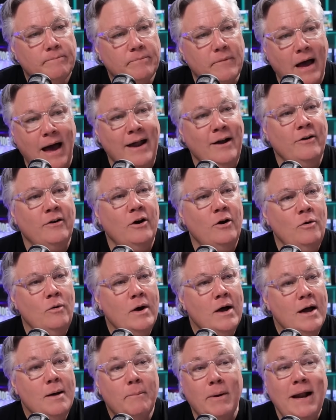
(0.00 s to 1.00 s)
I don't know,
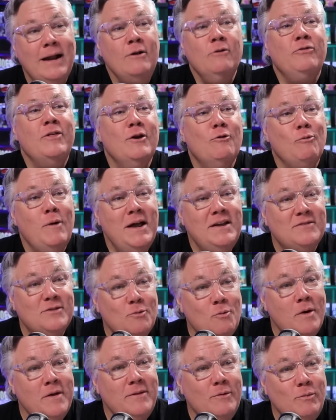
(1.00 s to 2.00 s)
but I don't think Rey's the
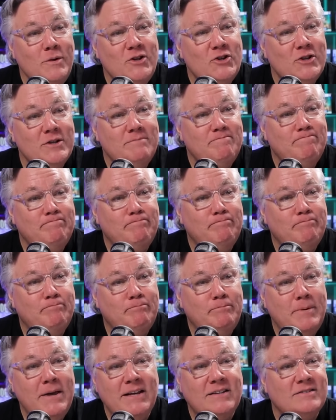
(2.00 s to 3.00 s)
one that we should
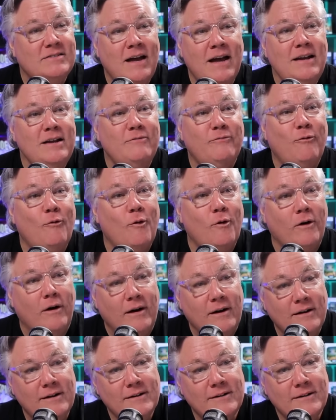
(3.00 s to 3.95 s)
be excited for.